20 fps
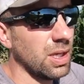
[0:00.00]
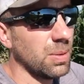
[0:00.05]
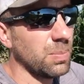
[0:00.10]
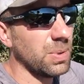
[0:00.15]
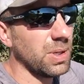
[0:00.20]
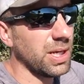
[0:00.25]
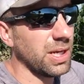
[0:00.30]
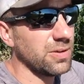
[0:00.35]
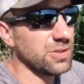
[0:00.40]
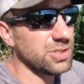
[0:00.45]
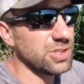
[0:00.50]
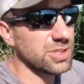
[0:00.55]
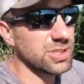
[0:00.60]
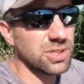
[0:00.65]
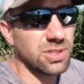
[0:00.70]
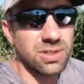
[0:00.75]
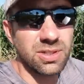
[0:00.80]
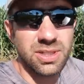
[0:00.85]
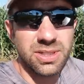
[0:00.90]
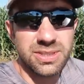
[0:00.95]
But I was just
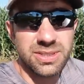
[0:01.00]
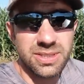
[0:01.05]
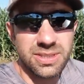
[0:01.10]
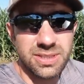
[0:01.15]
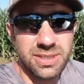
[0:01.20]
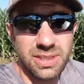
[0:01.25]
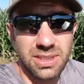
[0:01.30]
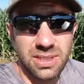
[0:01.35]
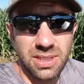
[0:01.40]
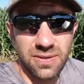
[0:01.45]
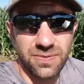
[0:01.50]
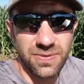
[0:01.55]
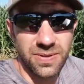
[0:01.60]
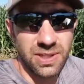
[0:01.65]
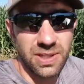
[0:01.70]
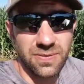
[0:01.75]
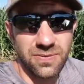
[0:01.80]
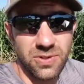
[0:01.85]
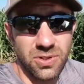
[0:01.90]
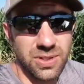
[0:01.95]
curious to see if
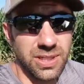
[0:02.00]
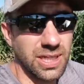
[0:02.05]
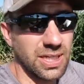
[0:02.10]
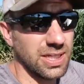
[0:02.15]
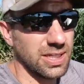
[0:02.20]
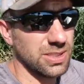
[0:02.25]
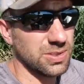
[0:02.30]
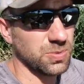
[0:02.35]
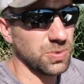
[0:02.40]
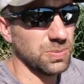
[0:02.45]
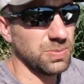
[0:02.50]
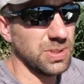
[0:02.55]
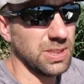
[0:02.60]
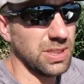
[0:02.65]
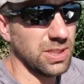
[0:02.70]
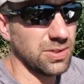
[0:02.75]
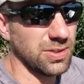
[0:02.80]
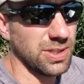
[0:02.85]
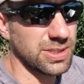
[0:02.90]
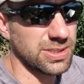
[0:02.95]
any of you guys would be
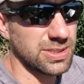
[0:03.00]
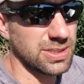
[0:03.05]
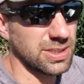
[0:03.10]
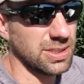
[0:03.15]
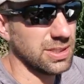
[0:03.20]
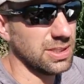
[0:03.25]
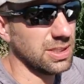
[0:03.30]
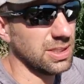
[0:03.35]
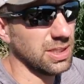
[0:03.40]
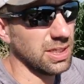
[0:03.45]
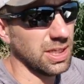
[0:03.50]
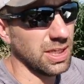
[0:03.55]
interested